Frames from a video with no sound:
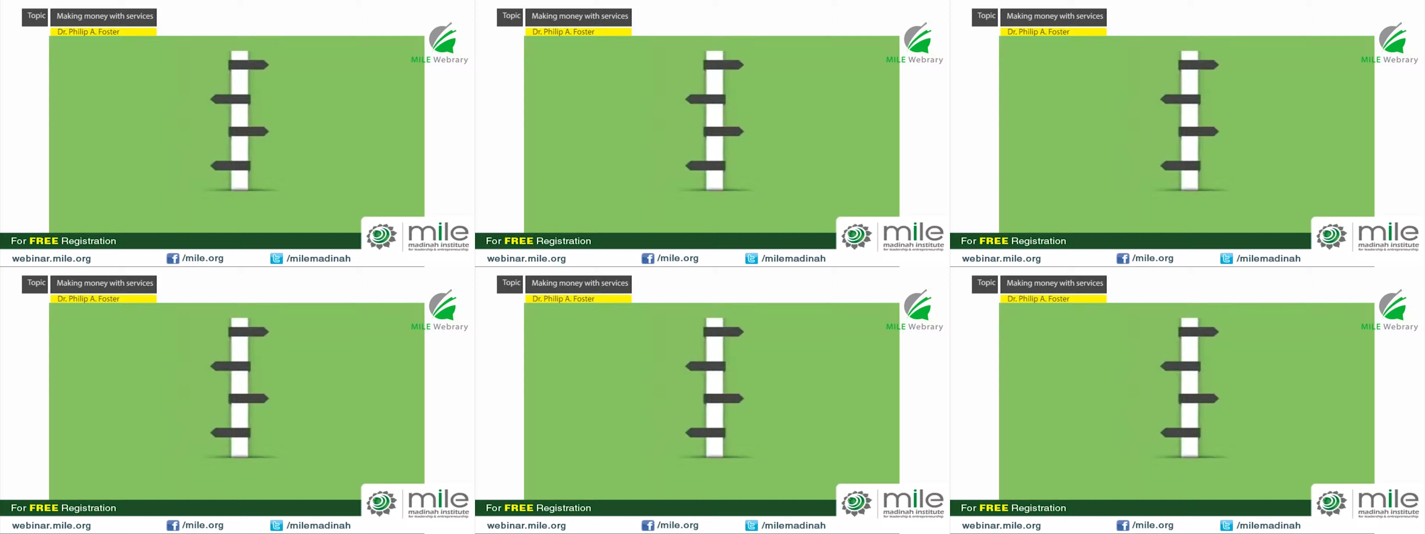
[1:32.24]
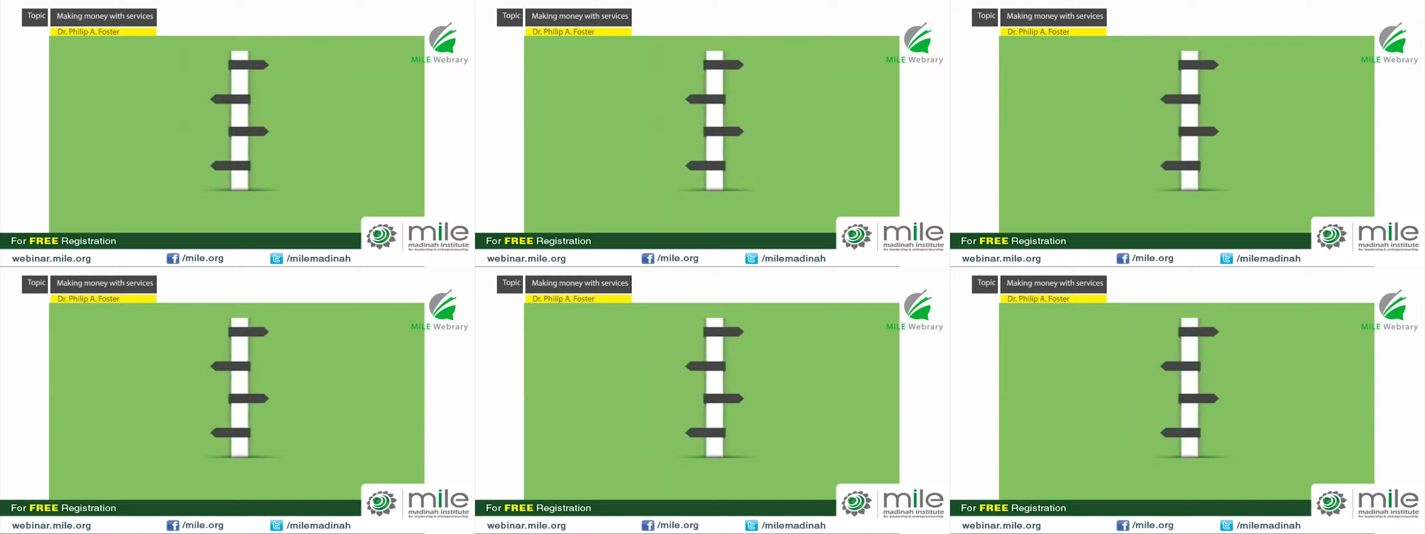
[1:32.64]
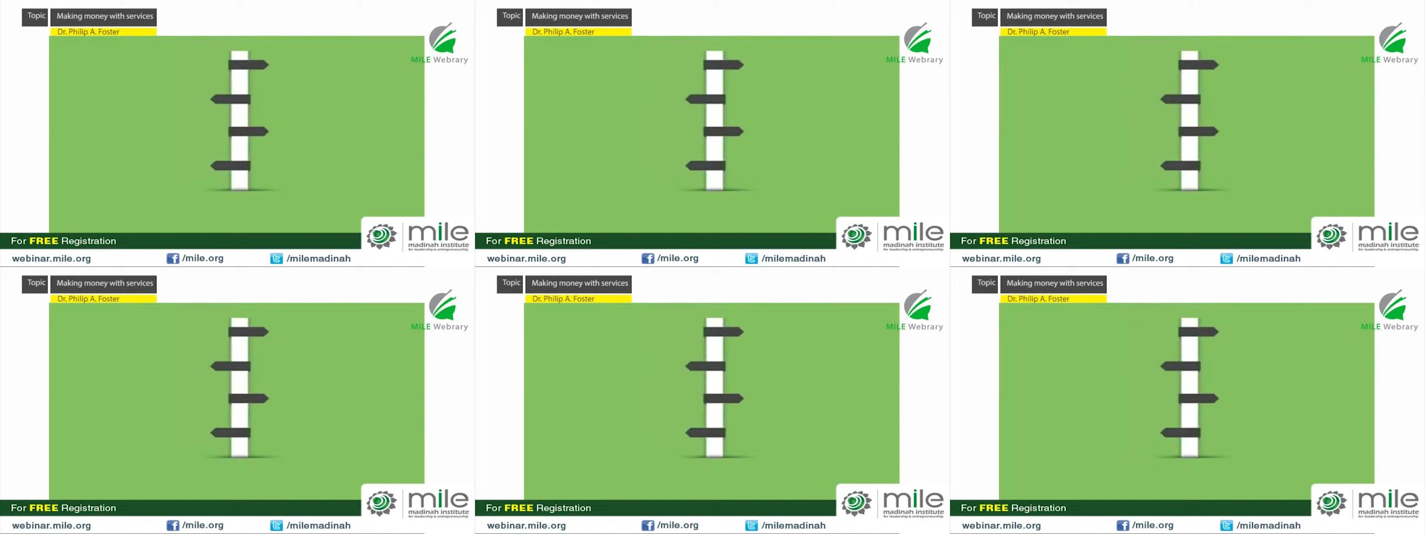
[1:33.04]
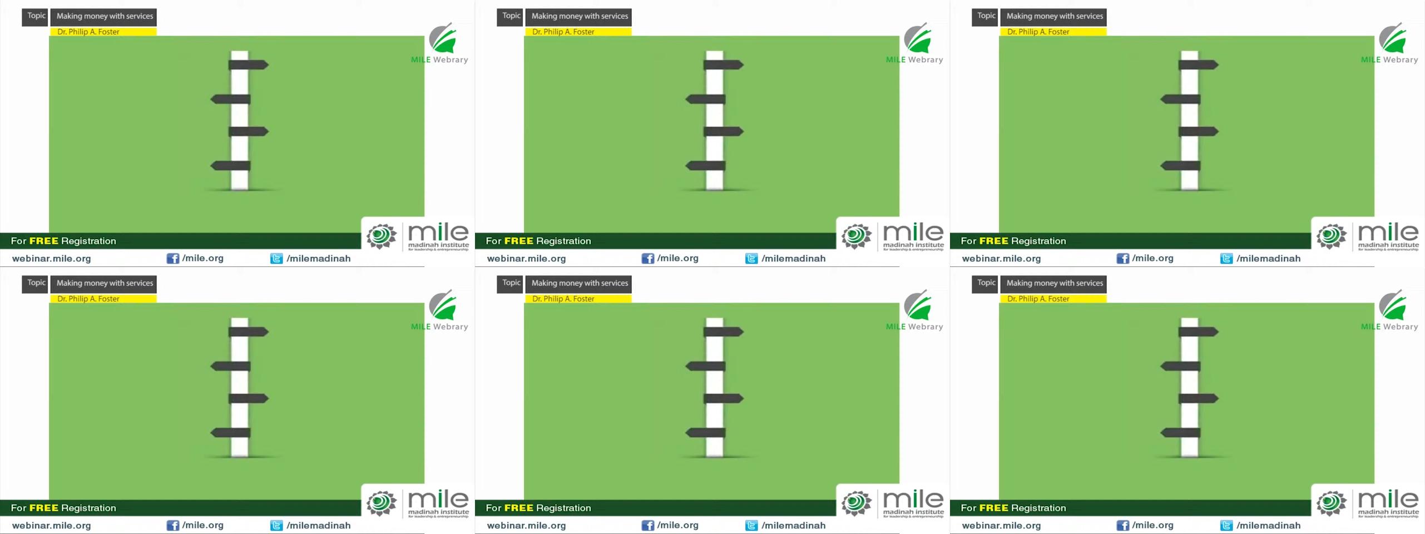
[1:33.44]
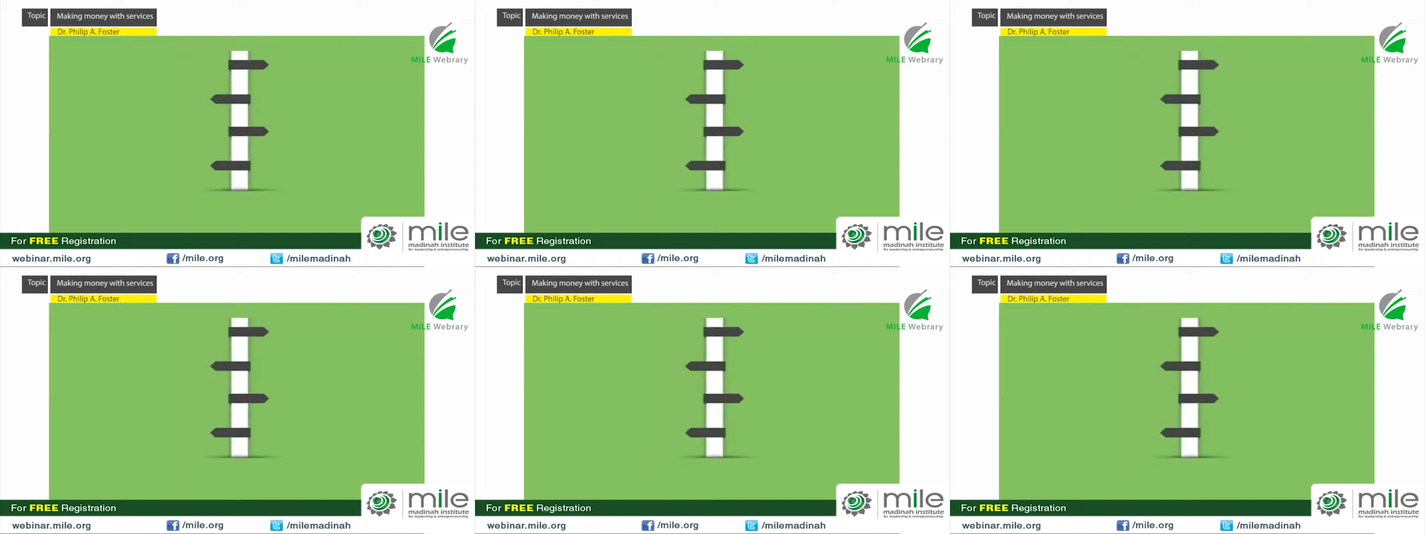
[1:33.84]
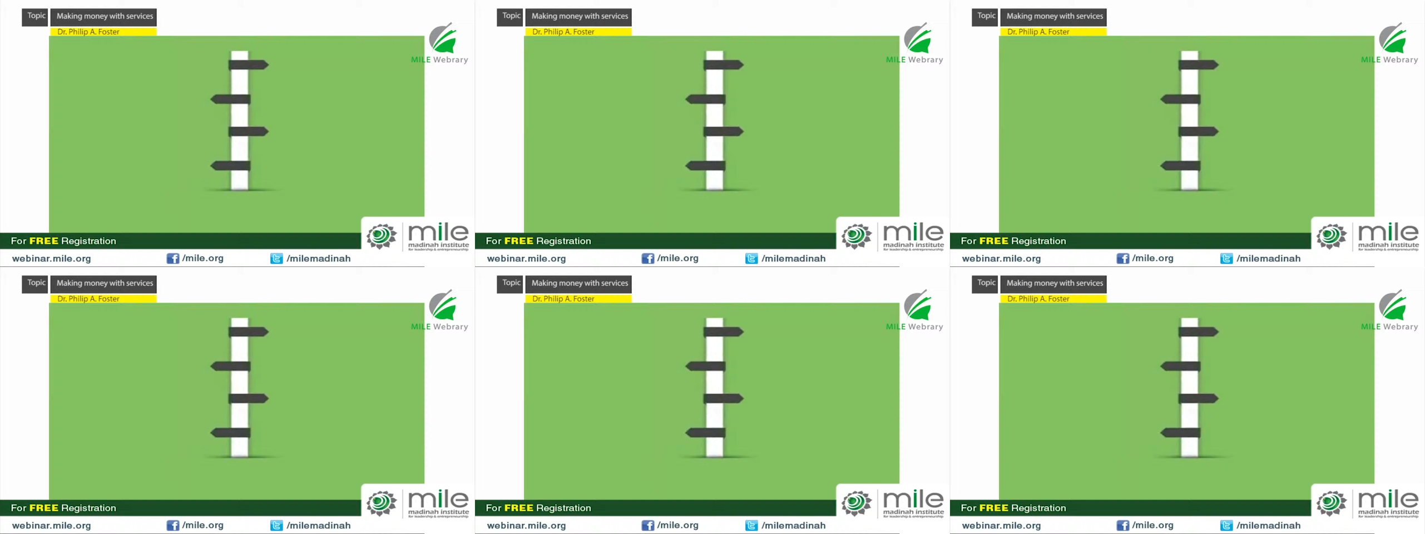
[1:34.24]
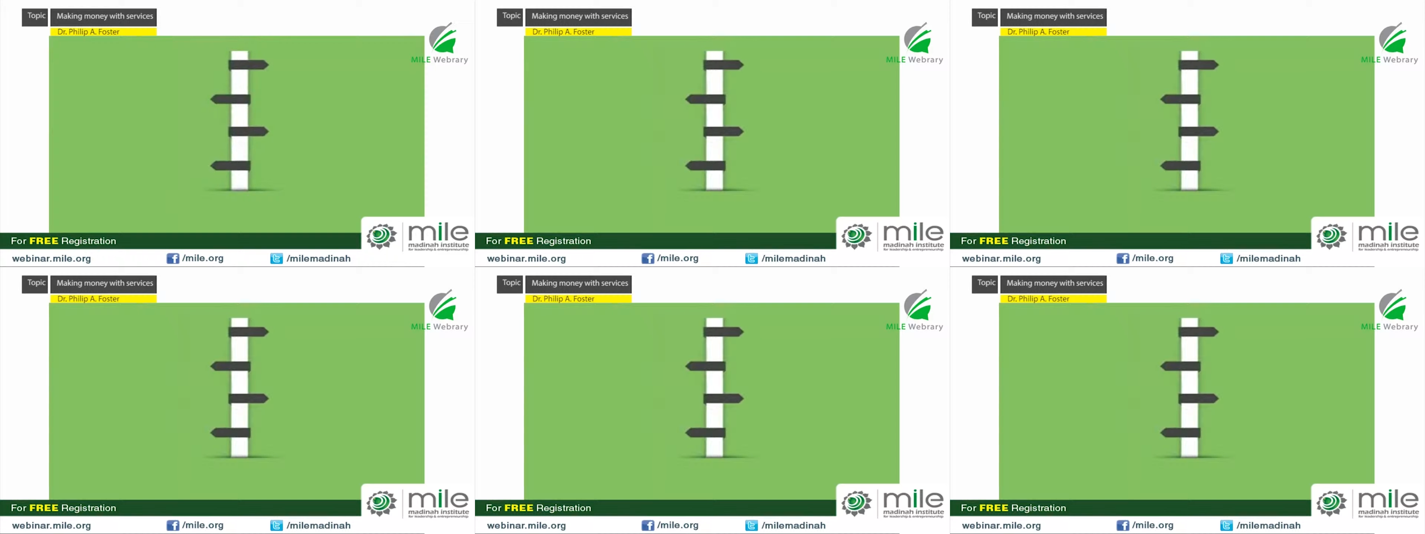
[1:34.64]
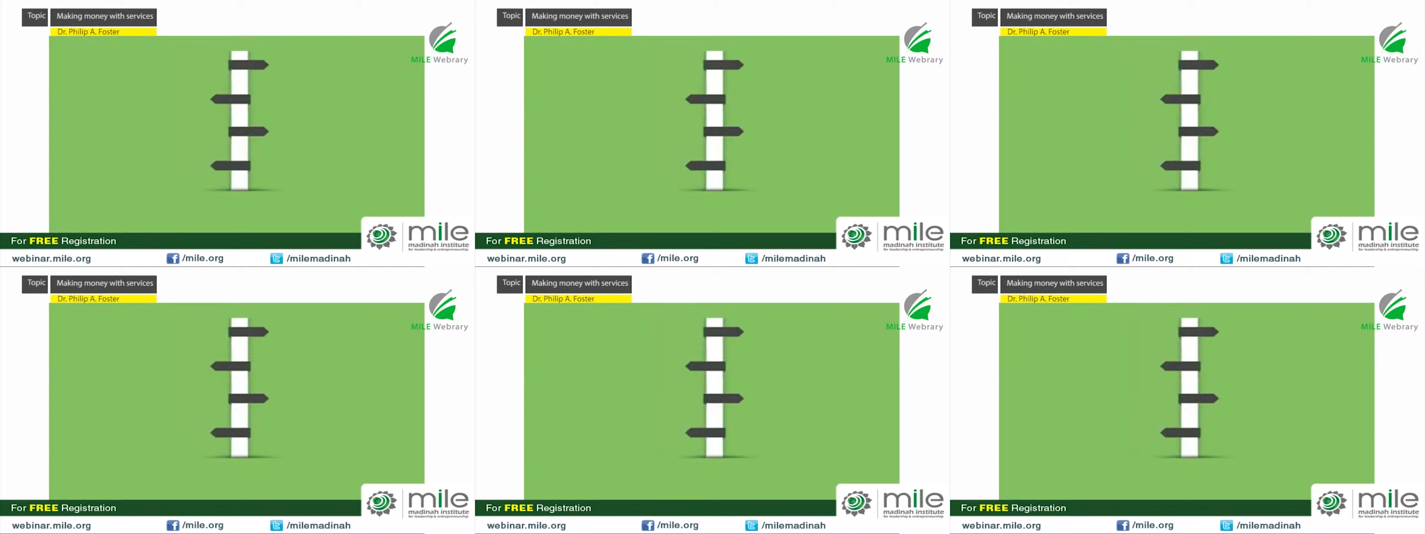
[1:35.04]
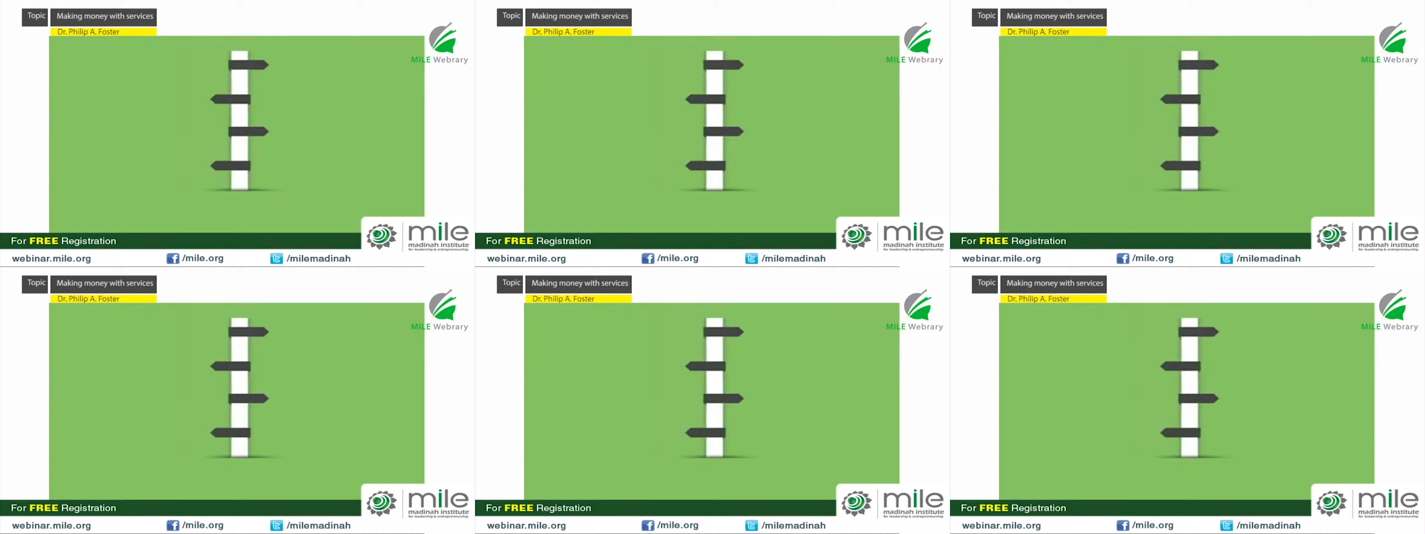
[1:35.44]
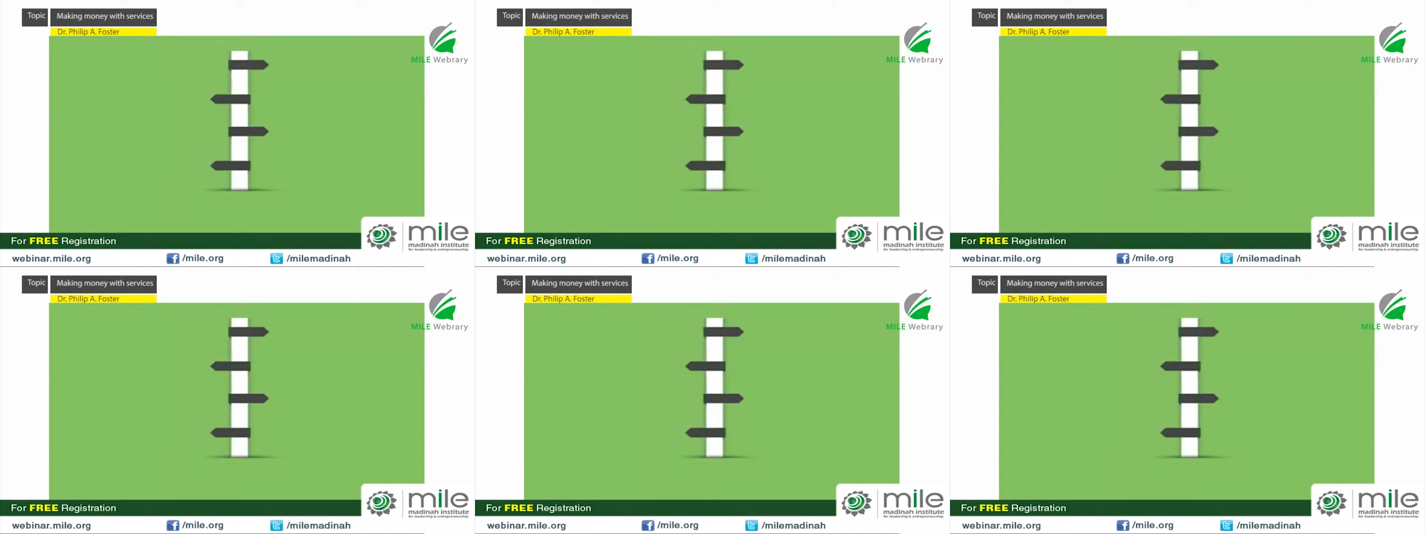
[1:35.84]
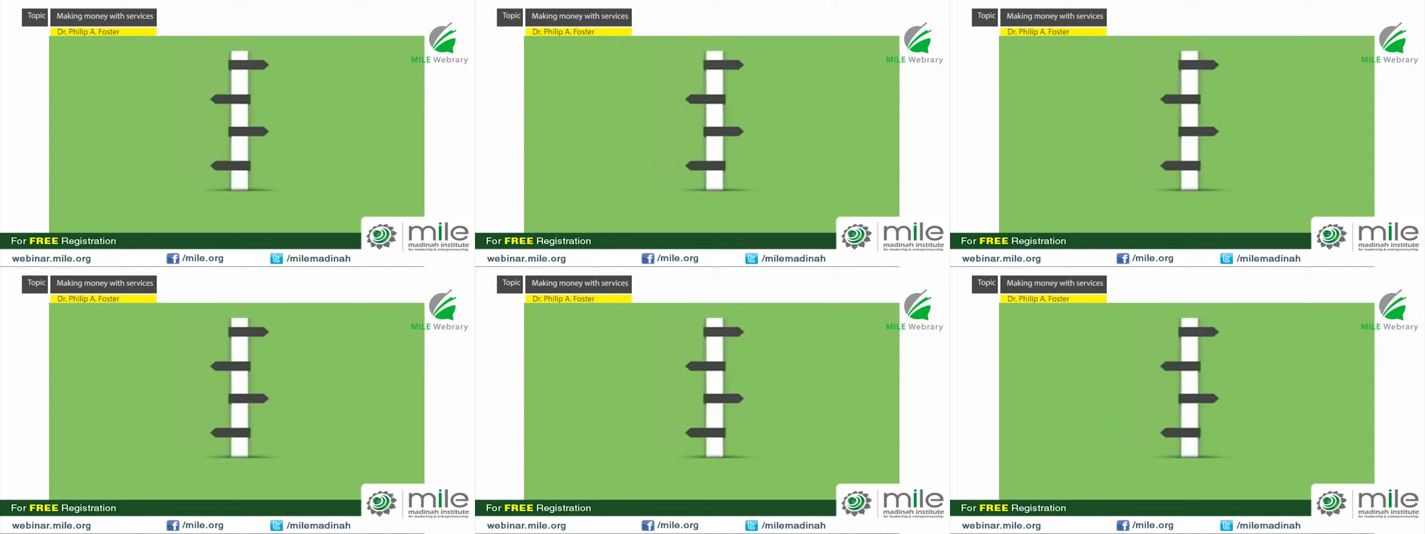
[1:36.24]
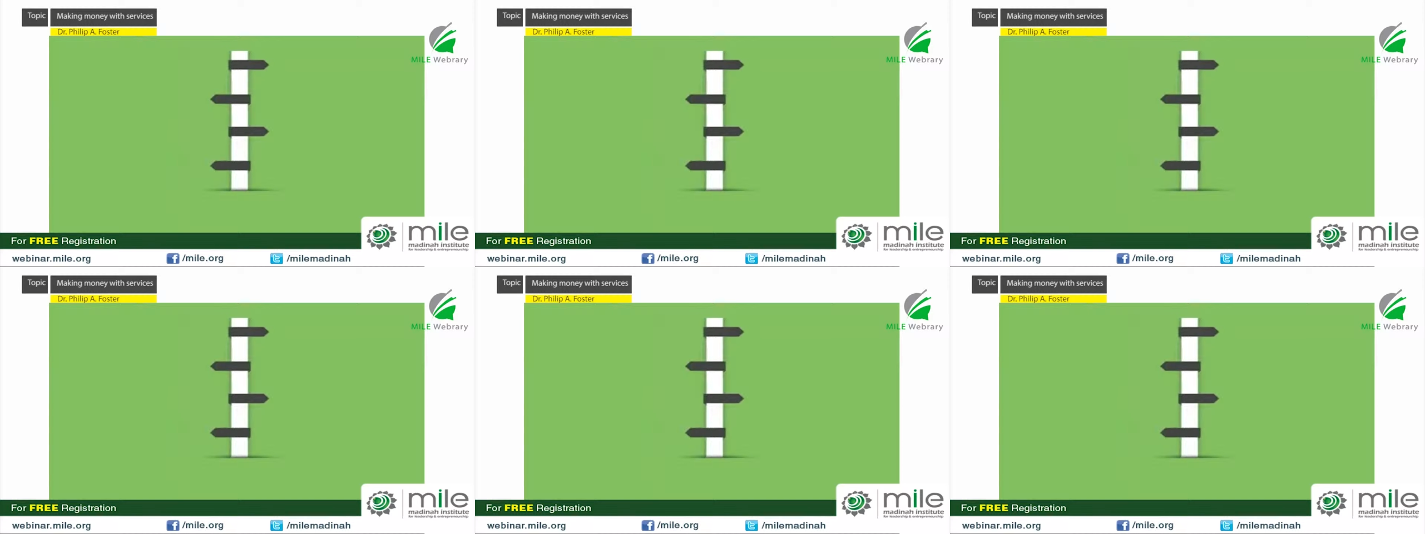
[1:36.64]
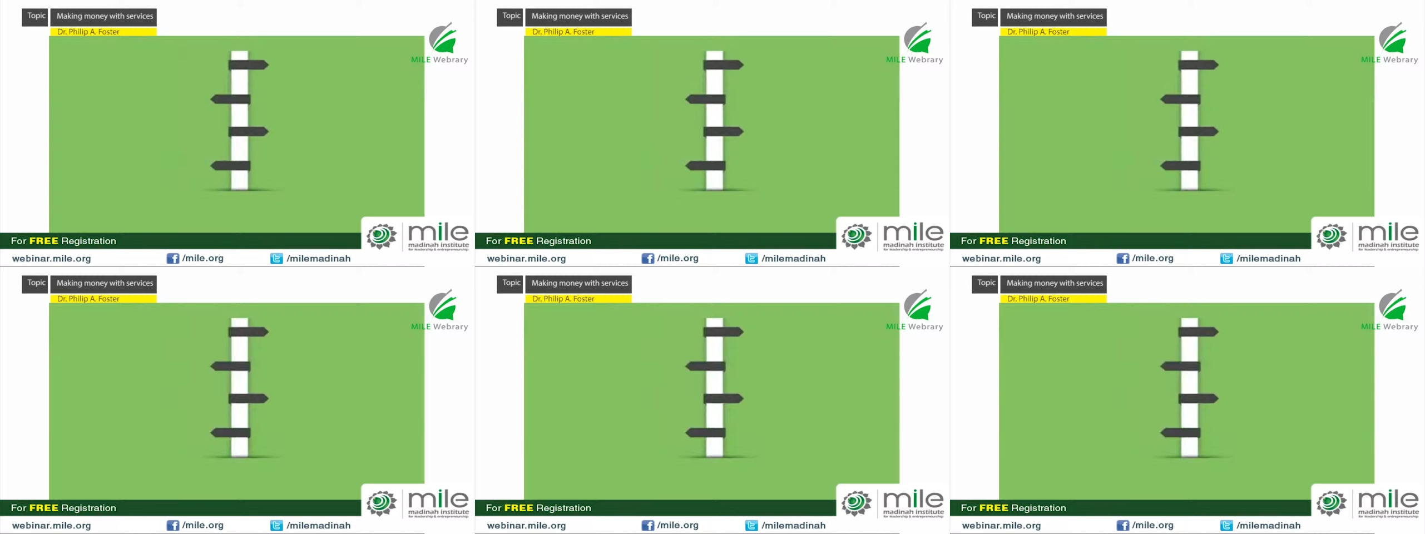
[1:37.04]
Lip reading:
[unreadable: no face in view]